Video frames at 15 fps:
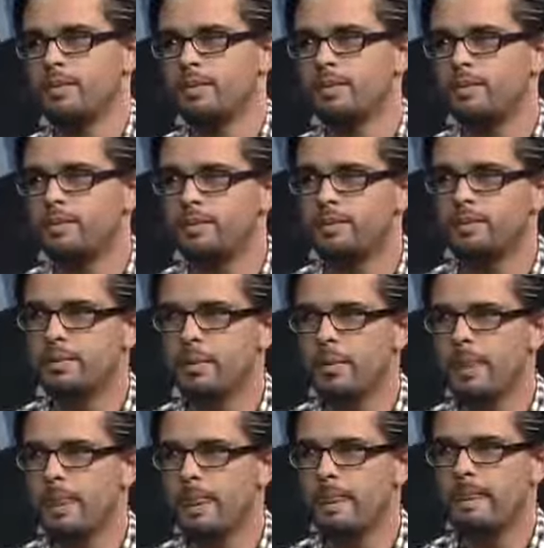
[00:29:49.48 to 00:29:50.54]
Both of you are
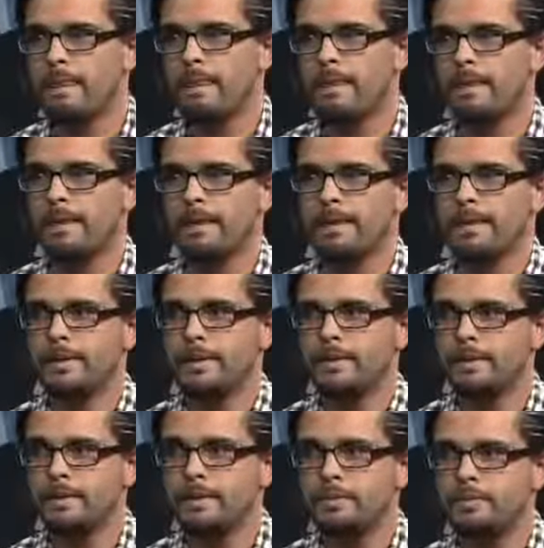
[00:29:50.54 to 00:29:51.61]
active also
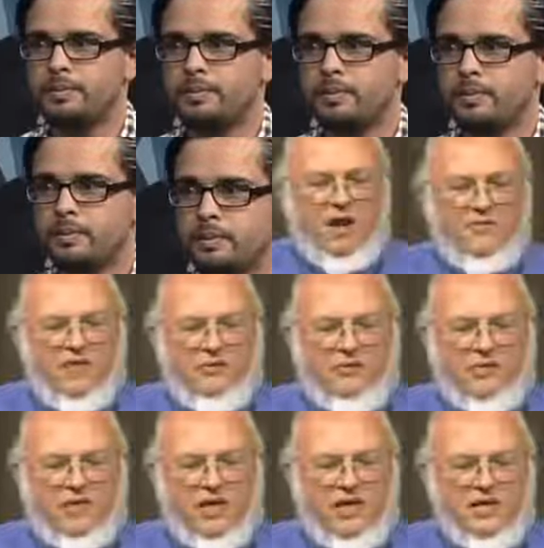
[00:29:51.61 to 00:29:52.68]
with Iraq
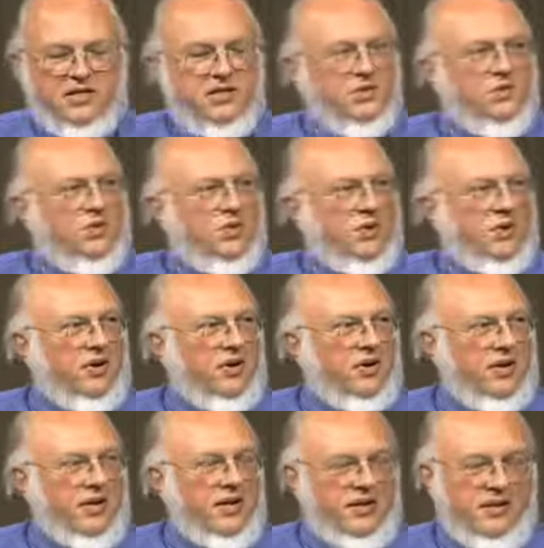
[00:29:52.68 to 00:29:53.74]
Veterans Against the
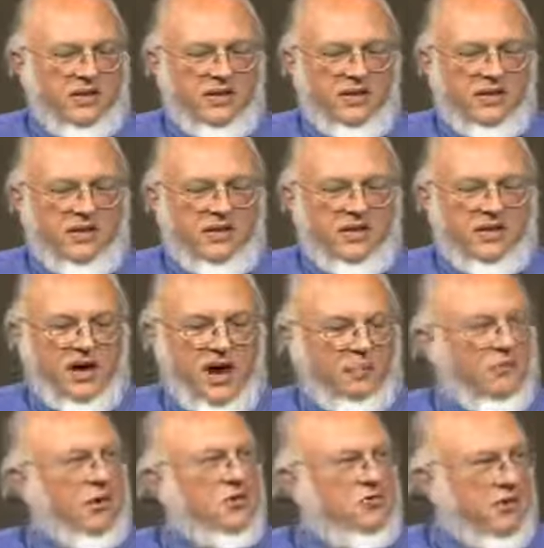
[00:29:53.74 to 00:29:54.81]
War, and the
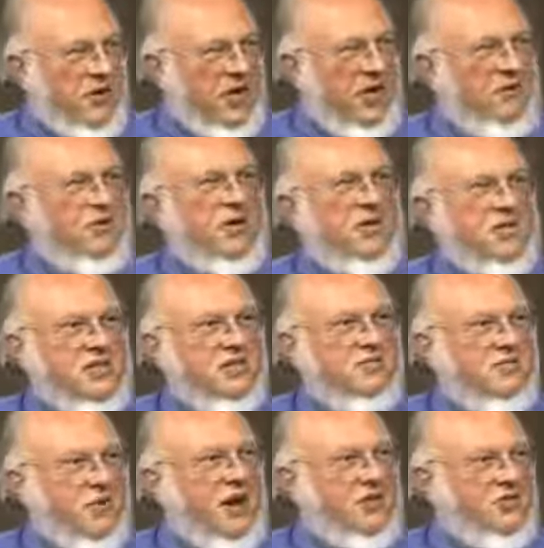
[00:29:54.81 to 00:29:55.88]
Operation Recovery is a
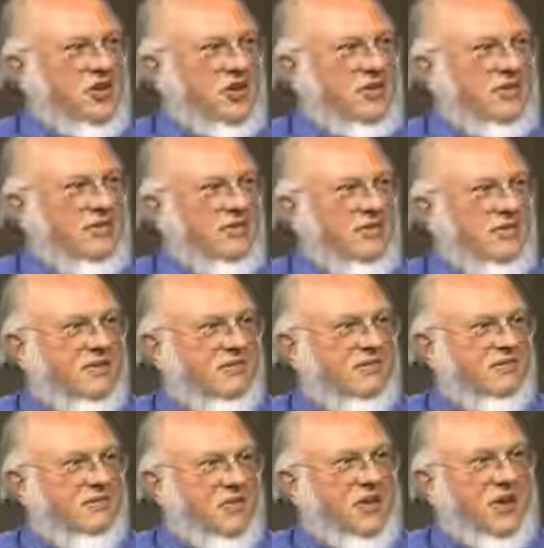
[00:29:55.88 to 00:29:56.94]
project
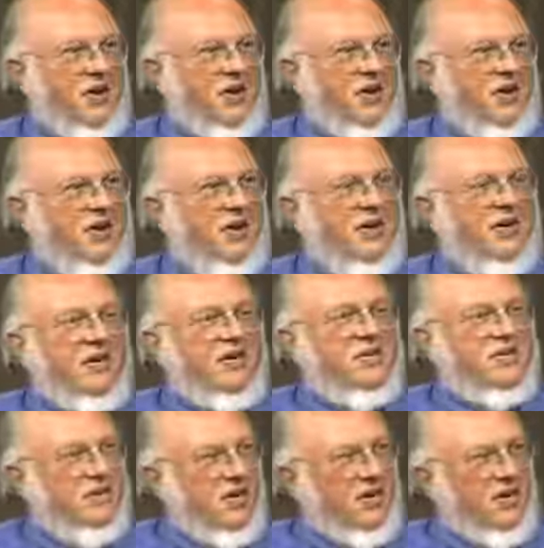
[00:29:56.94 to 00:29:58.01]
there.
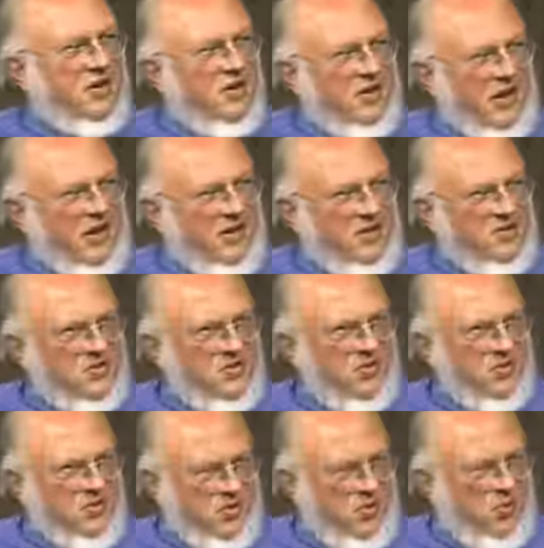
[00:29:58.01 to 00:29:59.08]
So so
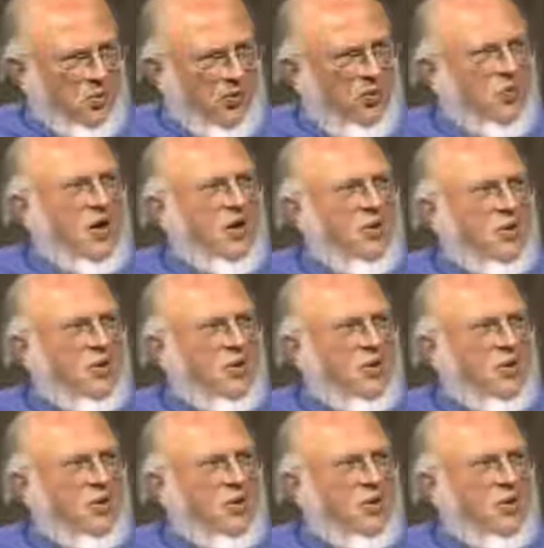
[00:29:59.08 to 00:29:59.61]
you work well